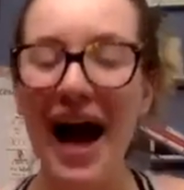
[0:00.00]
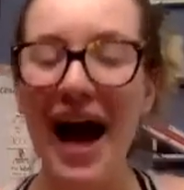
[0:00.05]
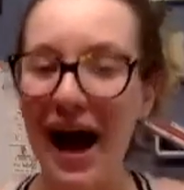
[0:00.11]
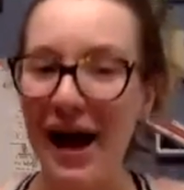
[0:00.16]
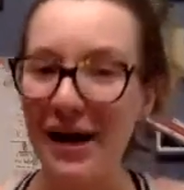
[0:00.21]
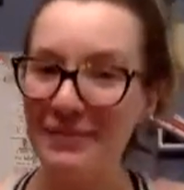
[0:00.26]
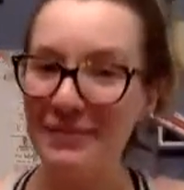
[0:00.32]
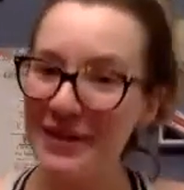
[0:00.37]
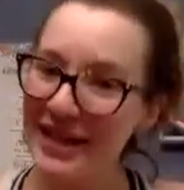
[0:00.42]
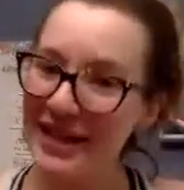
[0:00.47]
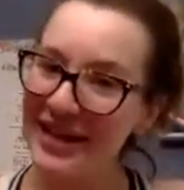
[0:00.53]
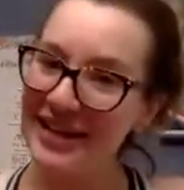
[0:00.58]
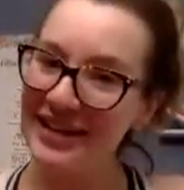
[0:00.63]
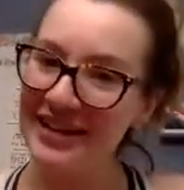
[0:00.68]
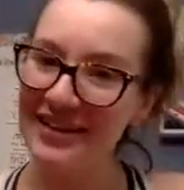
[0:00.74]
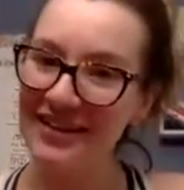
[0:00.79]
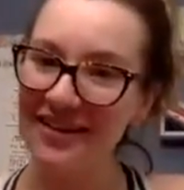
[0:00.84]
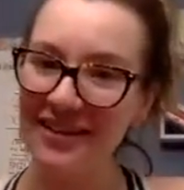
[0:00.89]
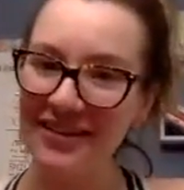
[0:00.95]
I'm going to end
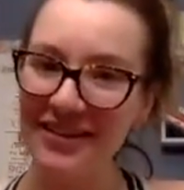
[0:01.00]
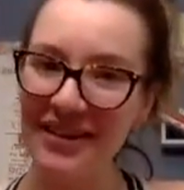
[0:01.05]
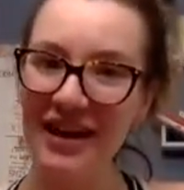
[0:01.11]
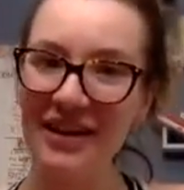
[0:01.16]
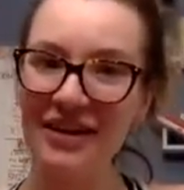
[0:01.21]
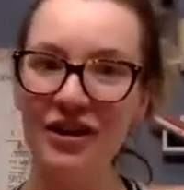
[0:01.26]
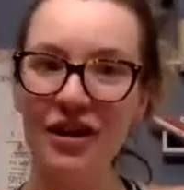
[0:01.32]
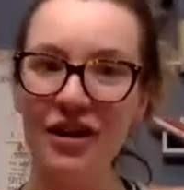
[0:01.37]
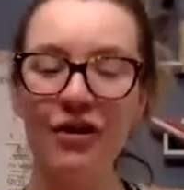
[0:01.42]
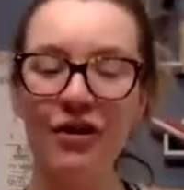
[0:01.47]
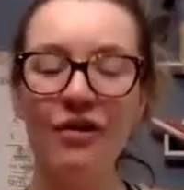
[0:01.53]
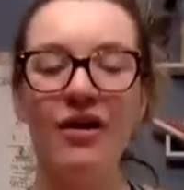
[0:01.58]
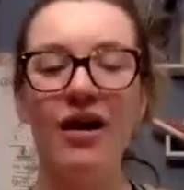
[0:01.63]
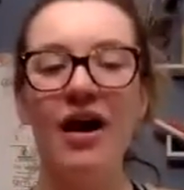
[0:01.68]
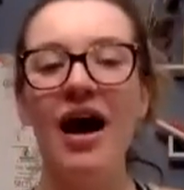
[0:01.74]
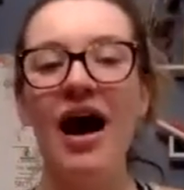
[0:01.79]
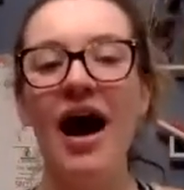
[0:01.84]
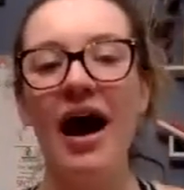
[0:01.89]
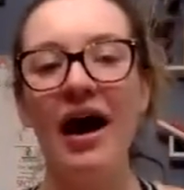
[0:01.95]
it on that note.
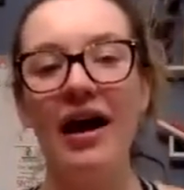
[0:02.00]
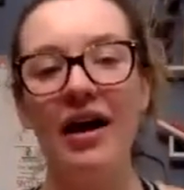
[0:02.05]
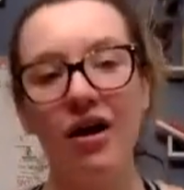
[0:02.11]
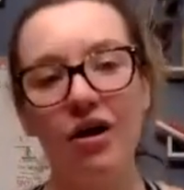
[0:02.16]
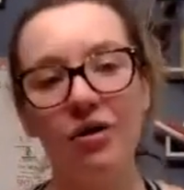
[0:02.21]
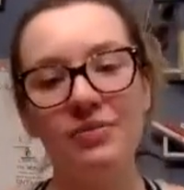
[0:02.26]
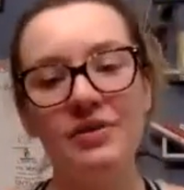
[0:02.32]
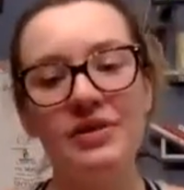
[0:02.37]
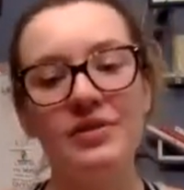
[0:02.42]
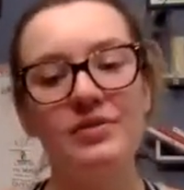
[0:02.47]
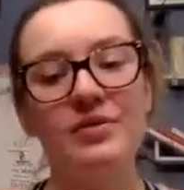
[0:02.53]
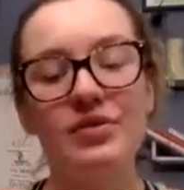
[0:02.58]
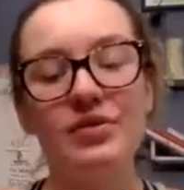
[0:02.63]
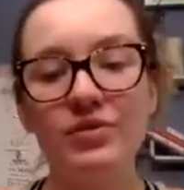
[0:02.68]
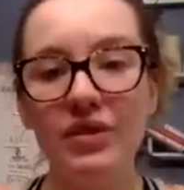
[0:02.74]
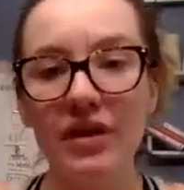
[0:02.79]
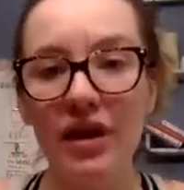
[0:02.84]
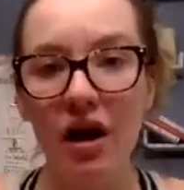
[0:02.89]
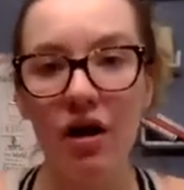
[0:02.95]
I hope this was
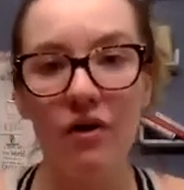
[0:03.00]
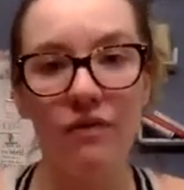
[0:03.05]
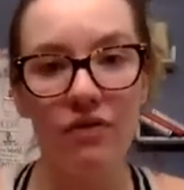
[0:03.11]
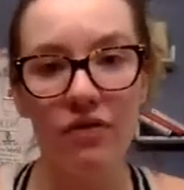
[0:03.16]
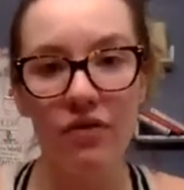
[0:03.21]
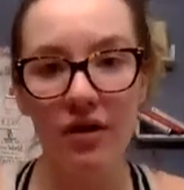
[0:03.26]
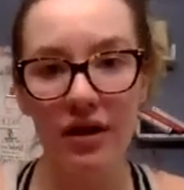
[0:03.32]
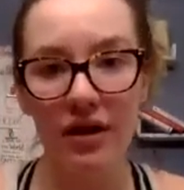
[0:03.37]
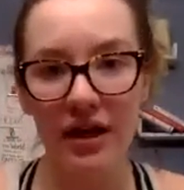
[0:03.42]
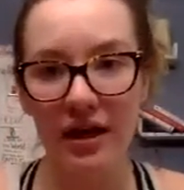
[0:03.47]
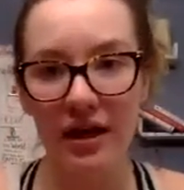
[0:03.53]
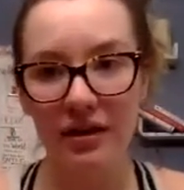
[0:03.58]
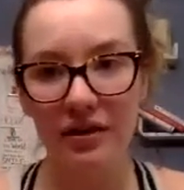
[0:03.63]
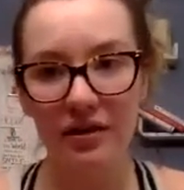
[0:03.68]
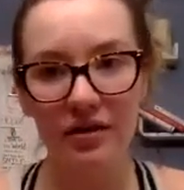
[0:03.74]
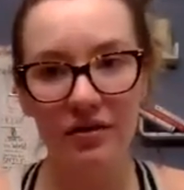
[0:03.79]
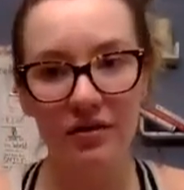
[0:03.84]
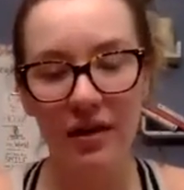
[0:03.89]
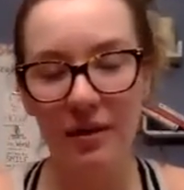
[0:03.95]
really helpful.
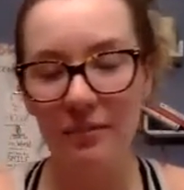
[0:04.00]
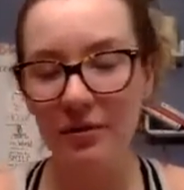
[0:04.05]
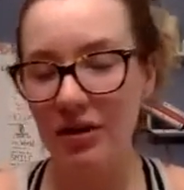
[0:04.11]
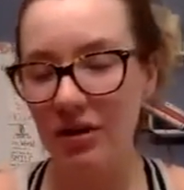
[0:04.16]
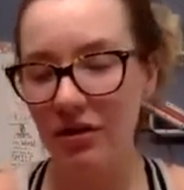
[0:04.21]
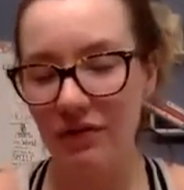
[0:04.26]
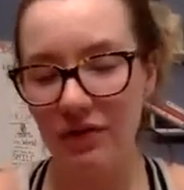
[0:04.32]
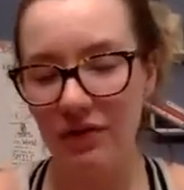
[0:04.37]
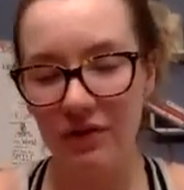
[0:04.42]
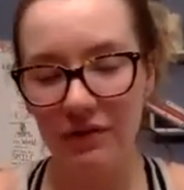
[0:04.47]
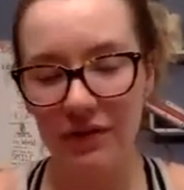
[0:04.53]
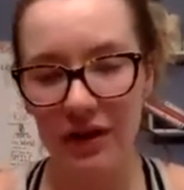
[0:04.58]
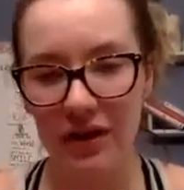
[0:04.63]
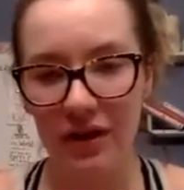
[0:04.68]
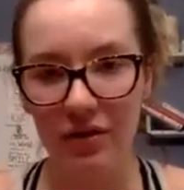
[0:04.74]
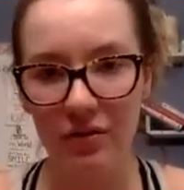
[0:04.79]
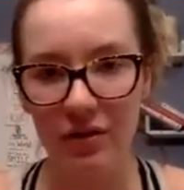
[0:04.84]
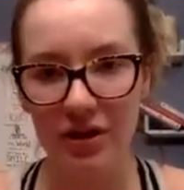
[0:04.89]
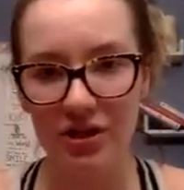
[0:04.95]
Again, let me know if you have
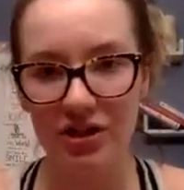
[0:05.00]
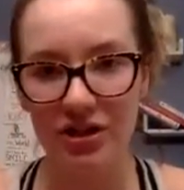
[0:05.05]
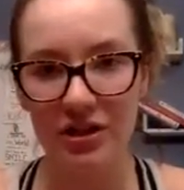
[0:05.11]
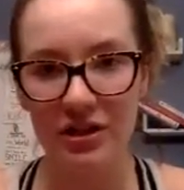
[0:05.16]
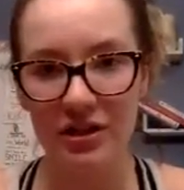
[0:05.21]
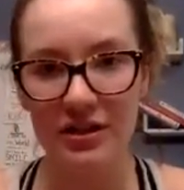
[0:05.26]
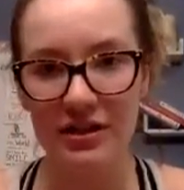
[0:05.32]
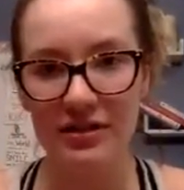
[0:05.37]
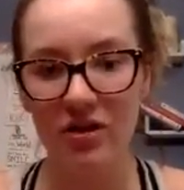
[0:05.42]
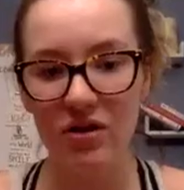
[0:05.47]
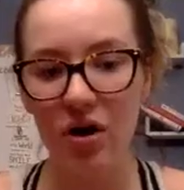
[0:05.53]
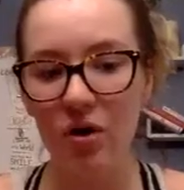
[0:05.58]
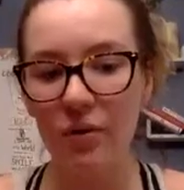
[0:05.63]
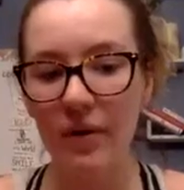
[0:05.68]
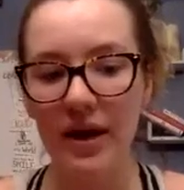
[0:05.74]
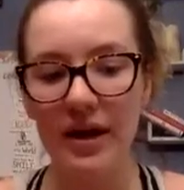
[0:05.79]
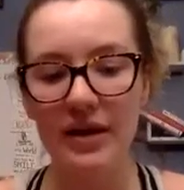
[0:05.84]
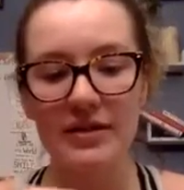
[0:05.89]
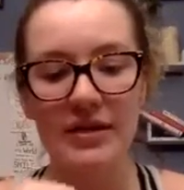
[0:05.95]
any questions. As
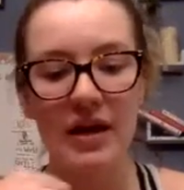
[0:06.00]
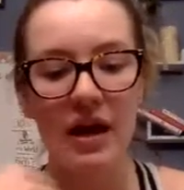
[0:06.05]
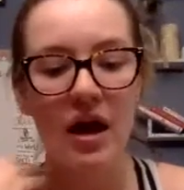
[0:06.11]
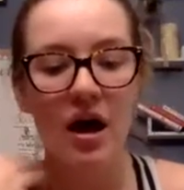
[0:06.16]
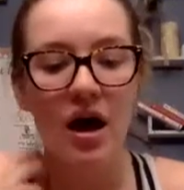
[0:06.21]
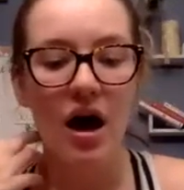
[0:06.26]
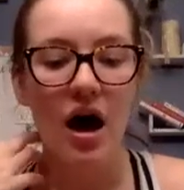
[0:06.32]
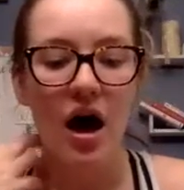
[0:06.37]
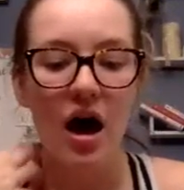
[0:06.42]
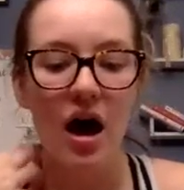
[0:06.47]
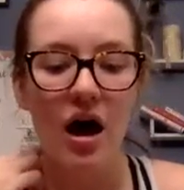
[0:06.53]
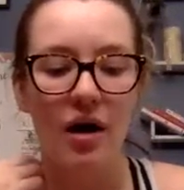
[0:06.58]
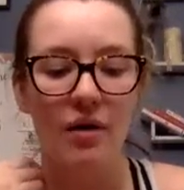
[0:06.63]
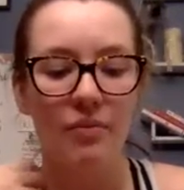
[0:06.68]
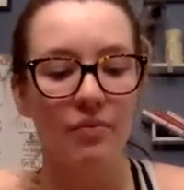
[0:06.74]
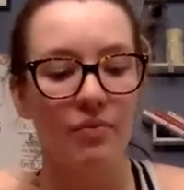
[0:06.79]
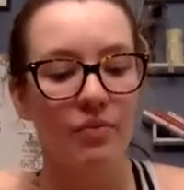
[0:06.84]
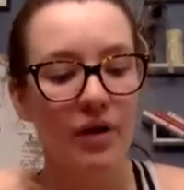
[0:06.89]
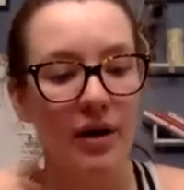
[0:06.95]
always,
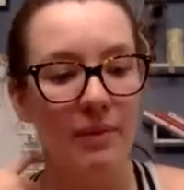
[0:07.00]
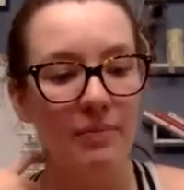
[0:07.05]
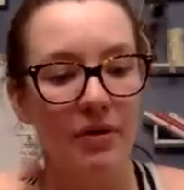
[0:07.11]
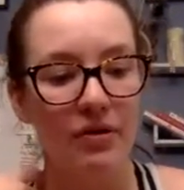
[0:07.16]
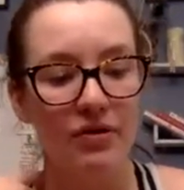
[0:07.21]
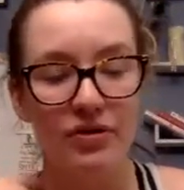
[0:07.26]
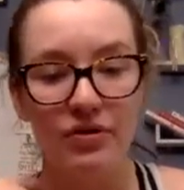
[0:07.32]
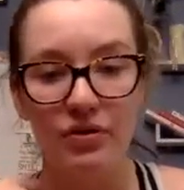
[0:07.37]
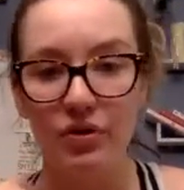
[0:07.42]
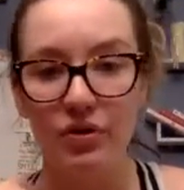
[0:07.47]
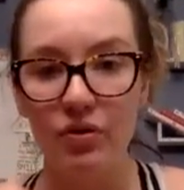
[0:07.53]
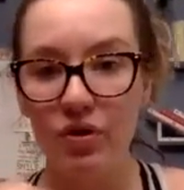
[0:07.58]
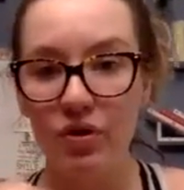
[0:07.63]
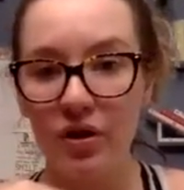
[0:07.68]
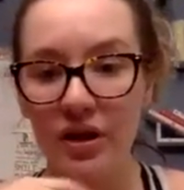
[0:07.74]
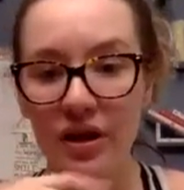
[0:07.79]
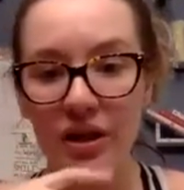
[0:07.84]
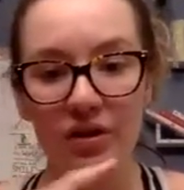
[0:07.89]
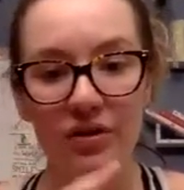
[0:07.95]
when I post the
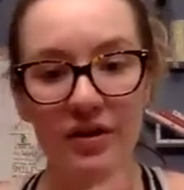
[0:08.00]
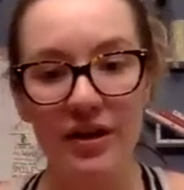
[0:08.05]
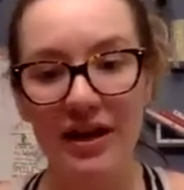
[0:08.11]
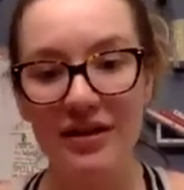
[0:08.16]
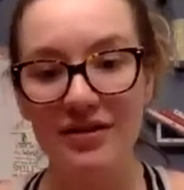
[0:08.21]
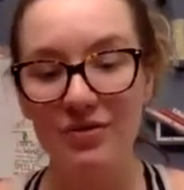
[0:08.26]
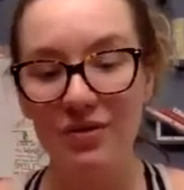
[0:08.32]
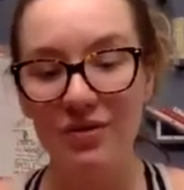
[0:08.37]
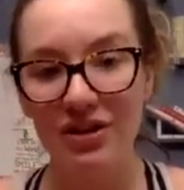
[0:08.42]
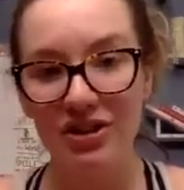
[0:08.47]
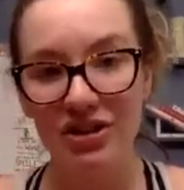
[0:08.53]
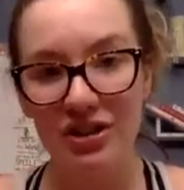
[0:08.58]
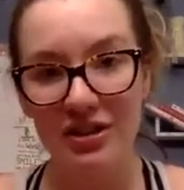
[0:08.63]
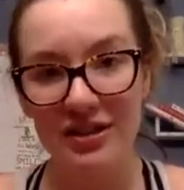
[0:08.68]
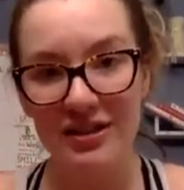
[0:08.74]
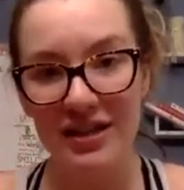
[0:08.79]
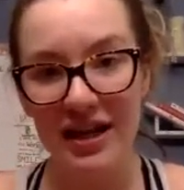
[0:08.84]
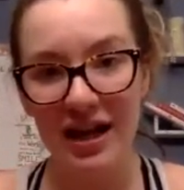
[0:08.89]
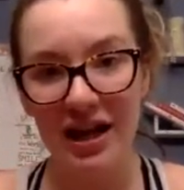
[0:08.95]
recording, you can ask
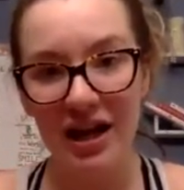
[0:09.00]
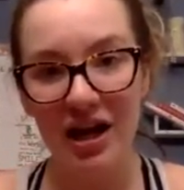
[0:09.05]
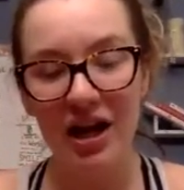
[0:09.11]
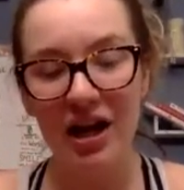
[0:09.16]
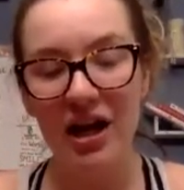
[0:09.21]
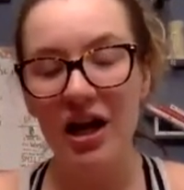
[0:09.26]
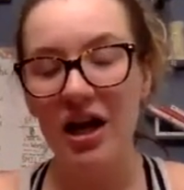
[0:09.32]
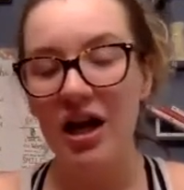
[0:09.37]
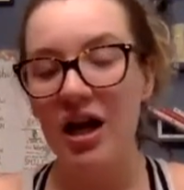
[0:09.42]
questions there.